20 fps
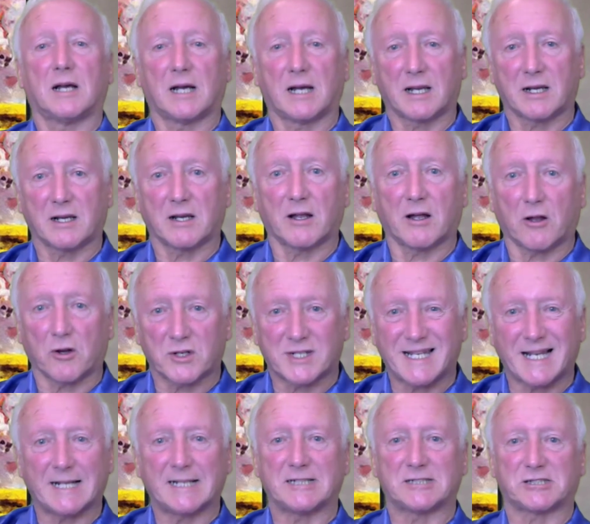and on
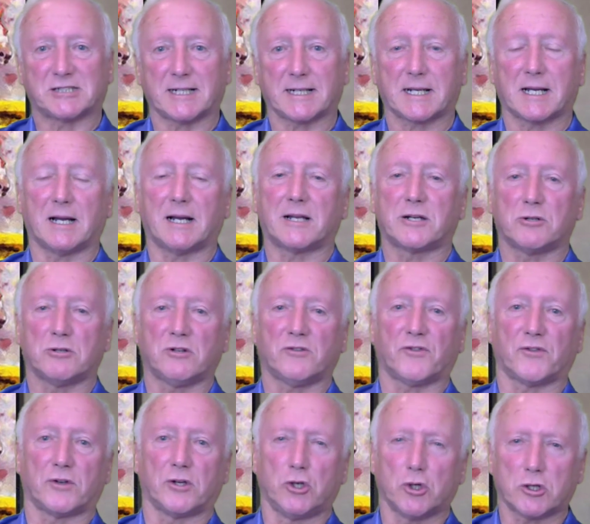teletrack, and you'll
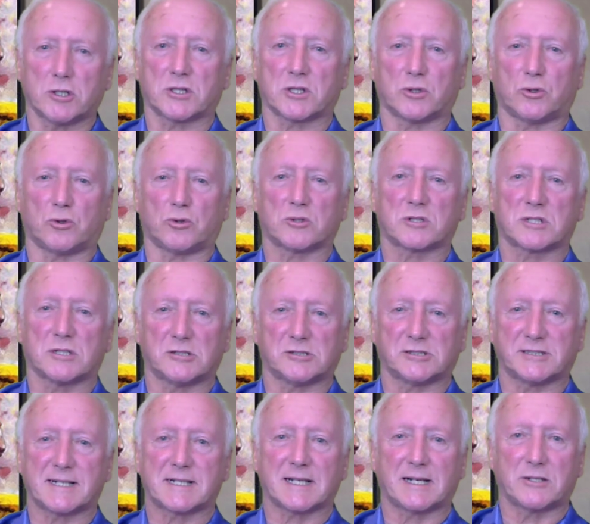look at the horse in the
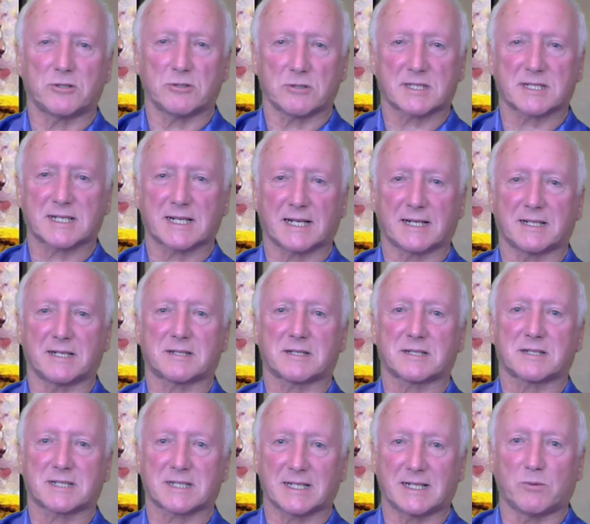race and you'll study it to
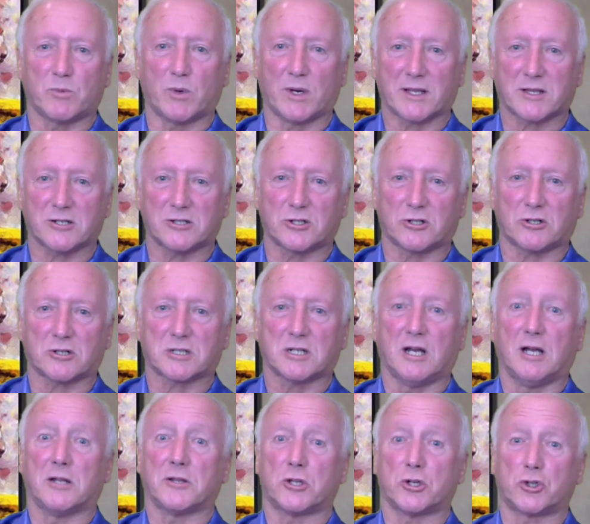see whether or not
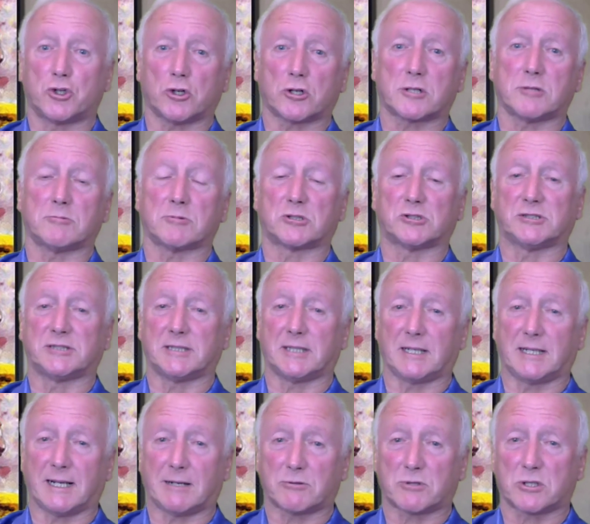the jockey was
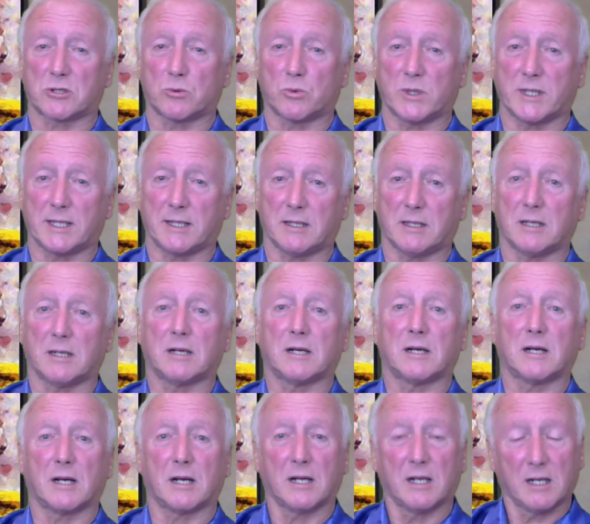really out to win.
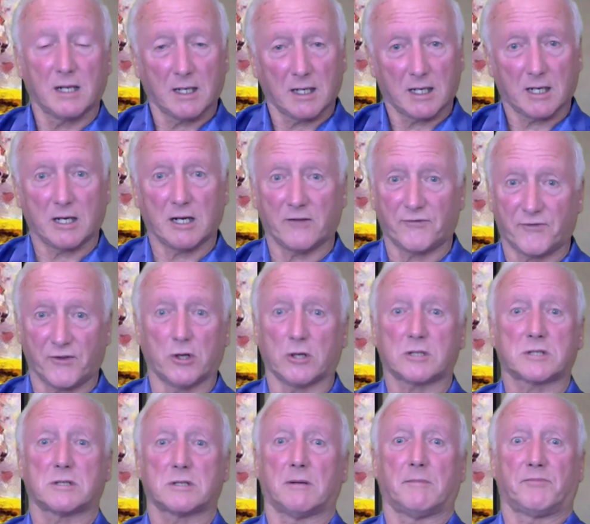If
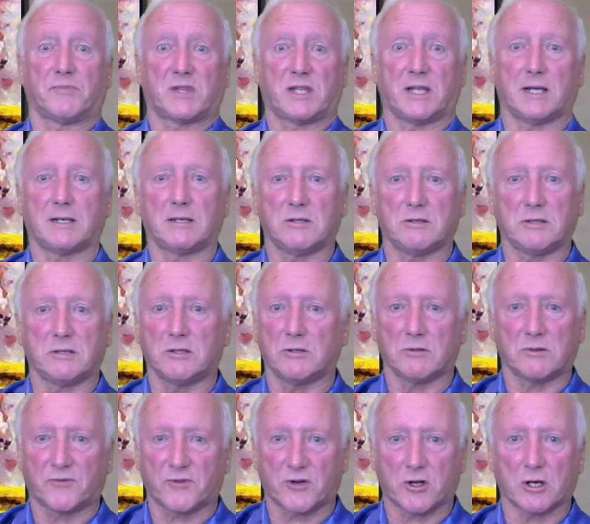not, then
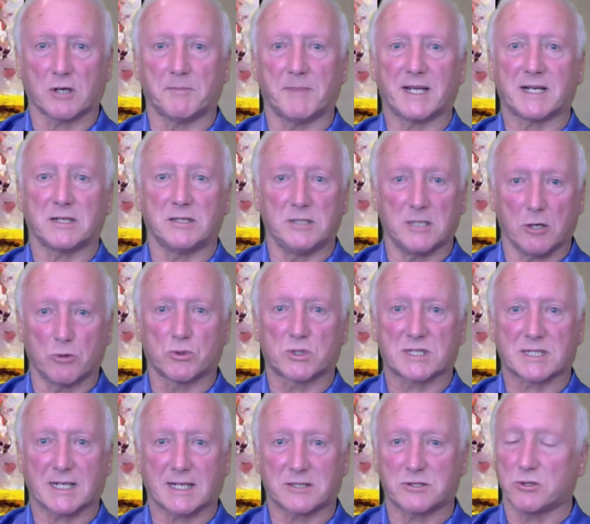you've got to make
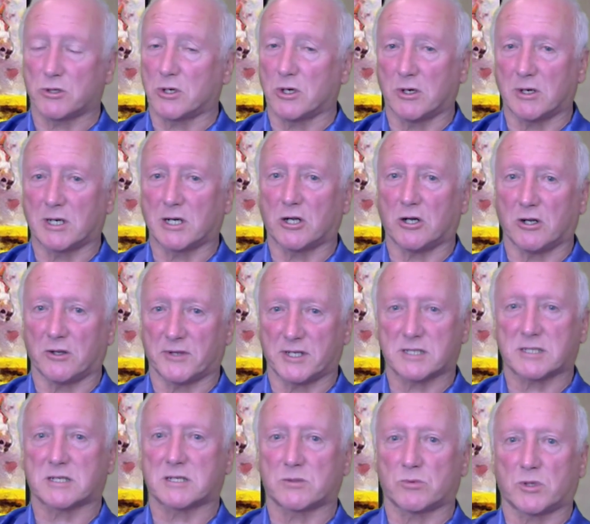notes as you go along.
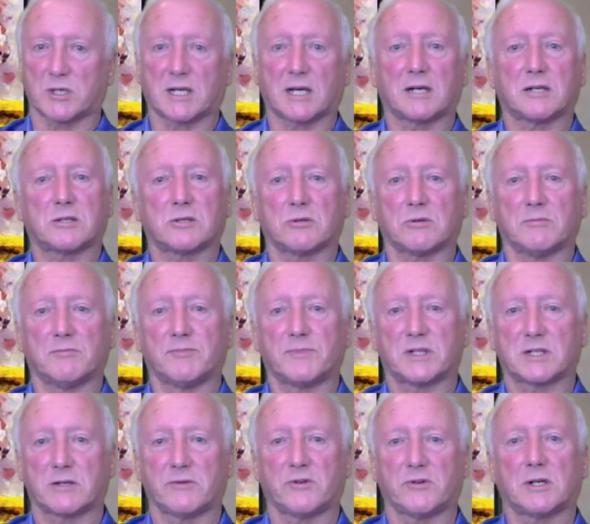This is what I do,
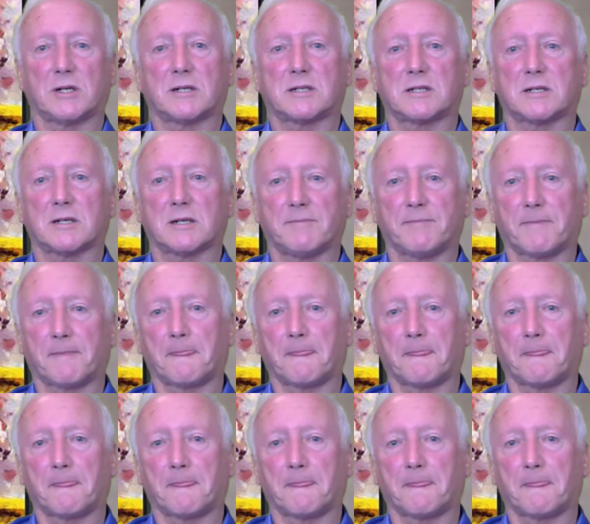to give you an idea.